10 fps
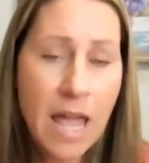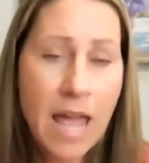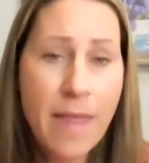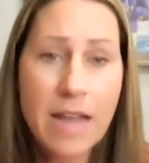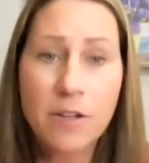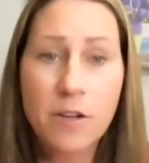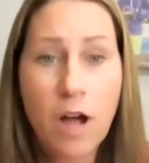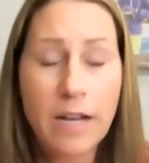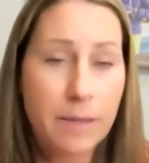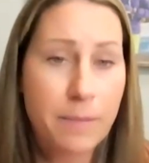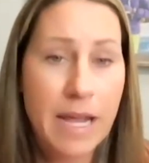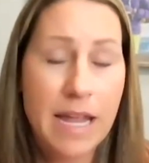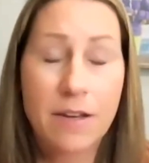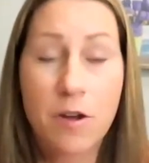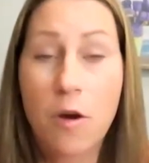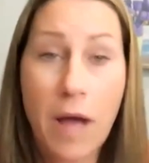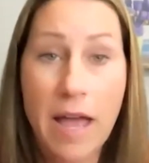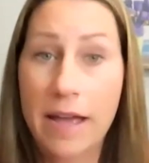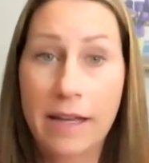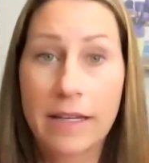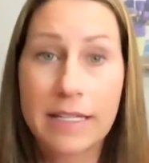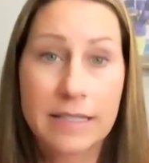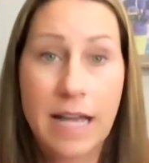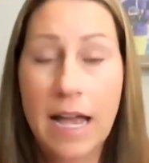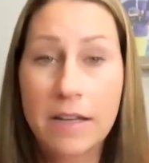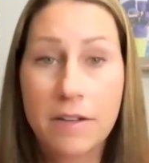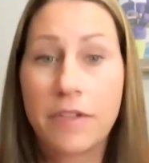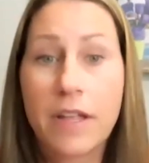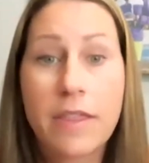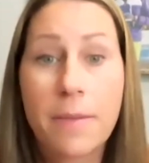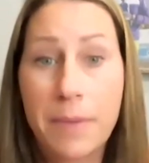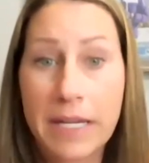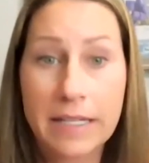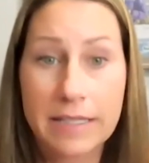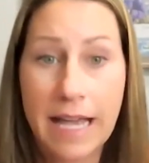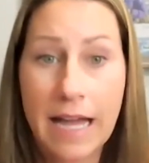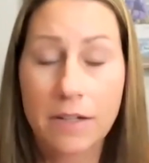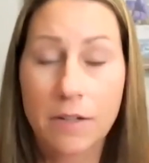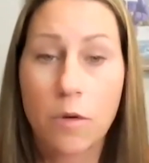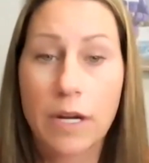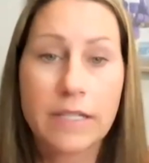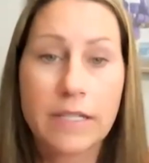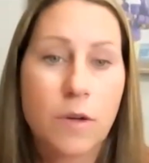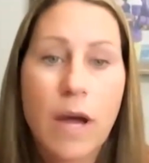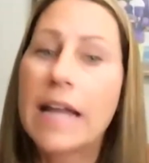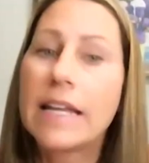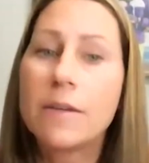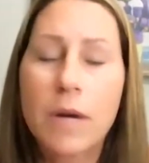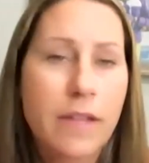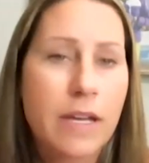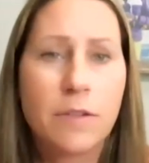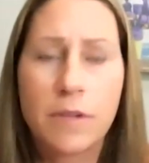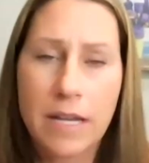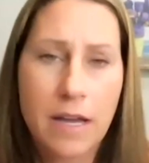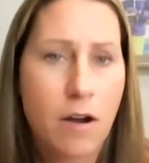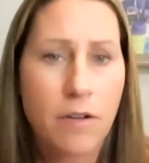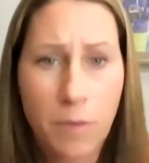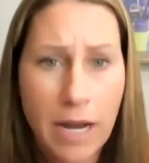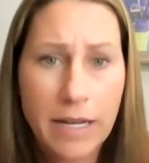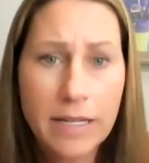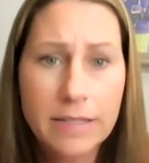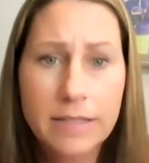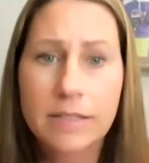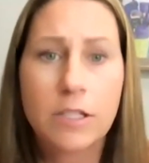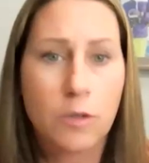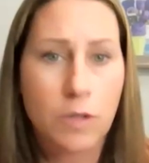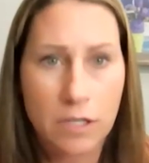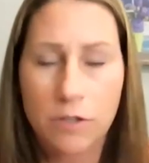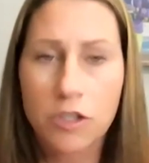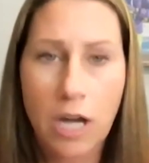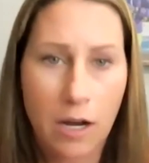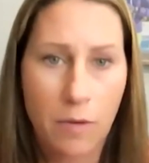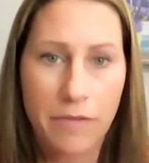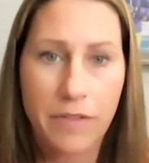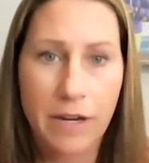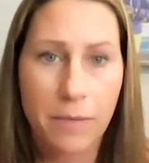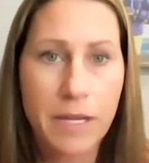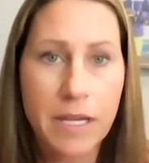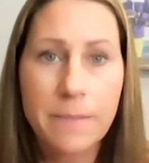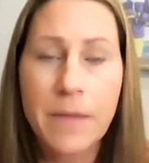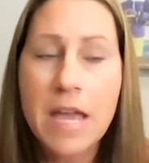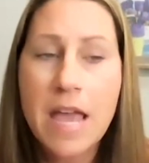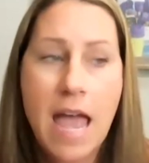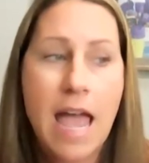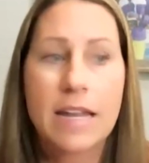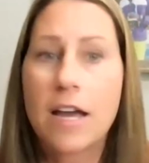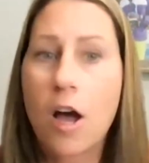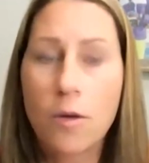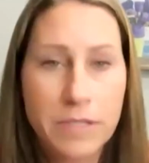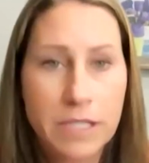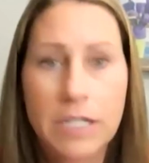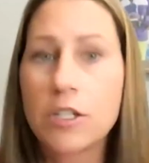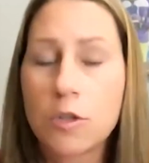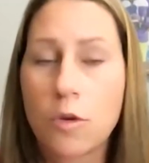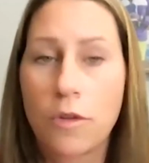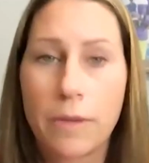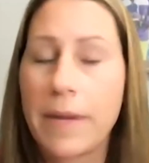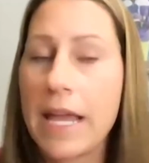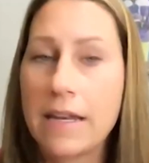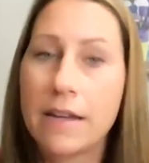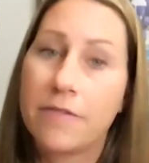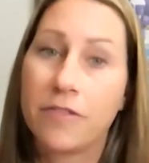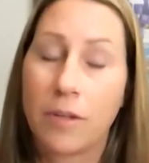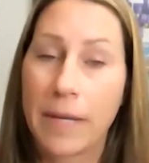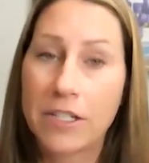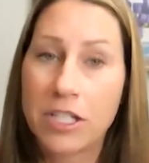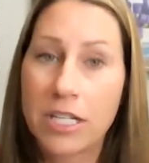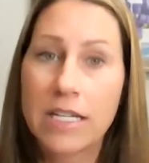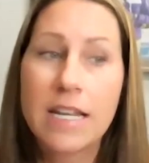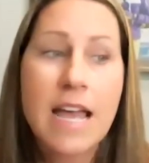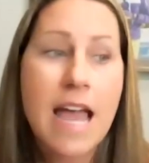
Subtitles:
And then chronic pain and OA is kind of the biggest category. So anywhere that you can get arthritis, you can use shockwave therapy, and it helps to control the pain and inflammation.